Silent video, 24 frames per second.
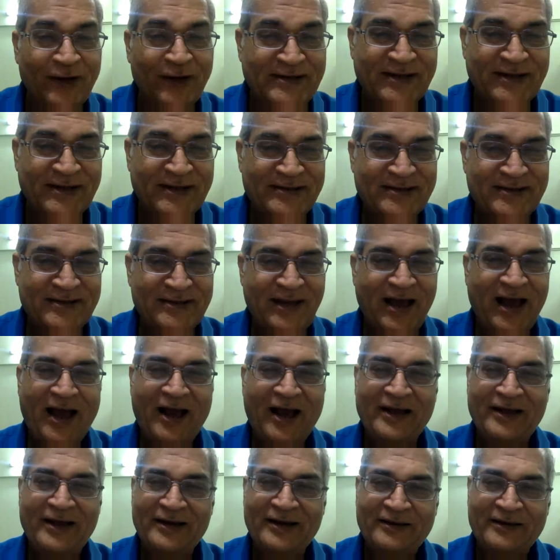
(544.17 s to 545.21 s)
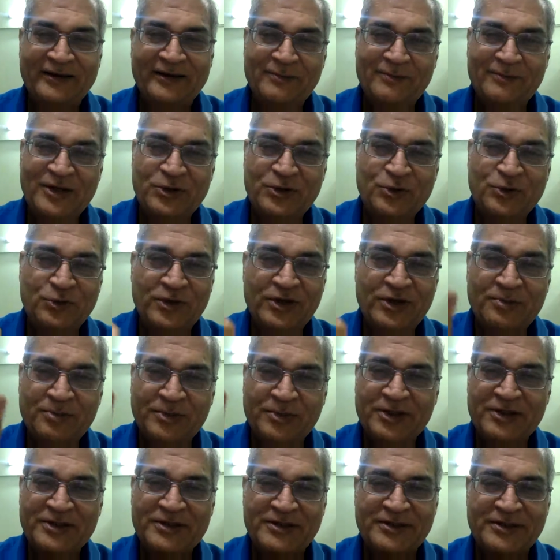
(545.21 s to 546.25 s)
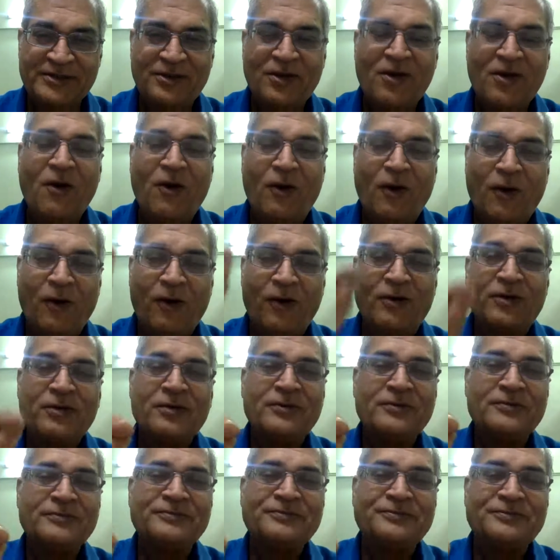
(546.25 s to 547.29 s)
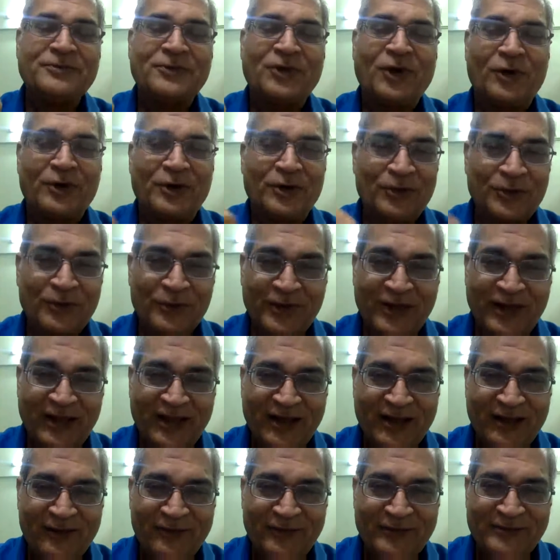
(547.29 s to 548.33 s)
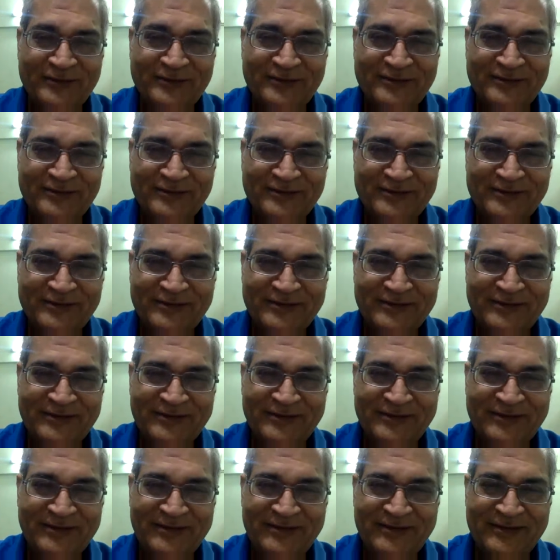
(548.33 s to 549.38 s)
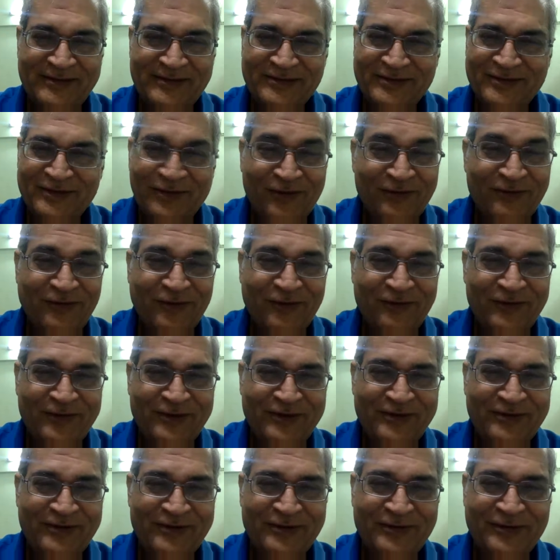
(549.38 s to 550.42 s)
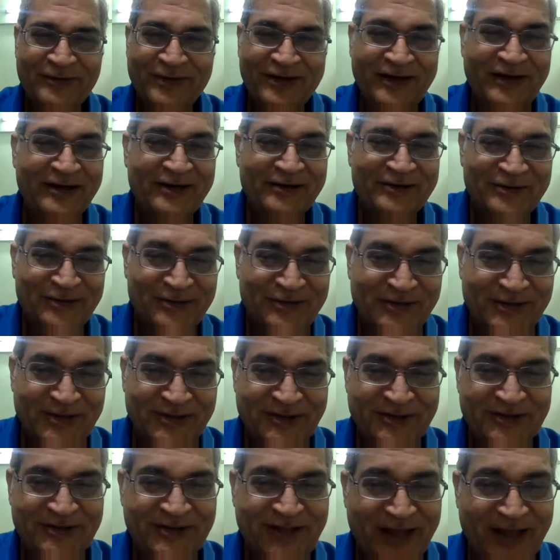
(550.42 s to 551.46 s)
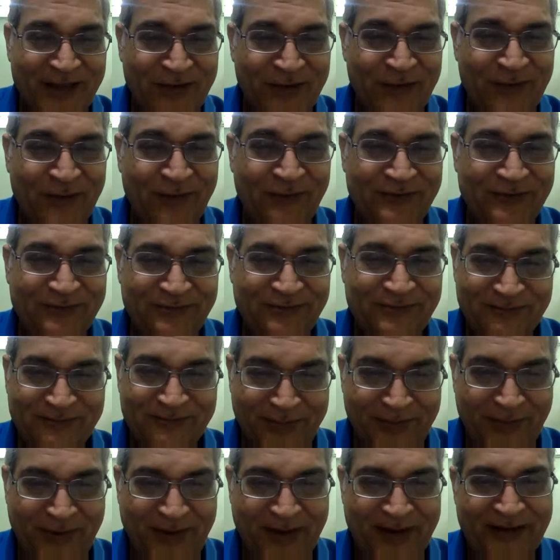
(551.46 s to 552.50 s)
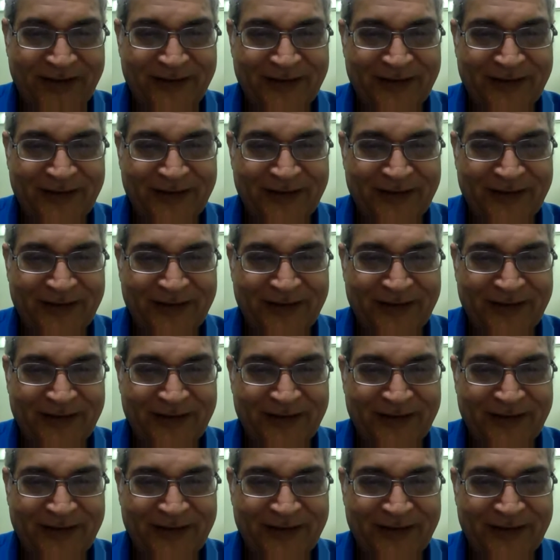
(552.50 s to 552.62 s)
6, I can meet you in person or on a Google Hangout. So look forward to a great association. Thank you. Bye-bye.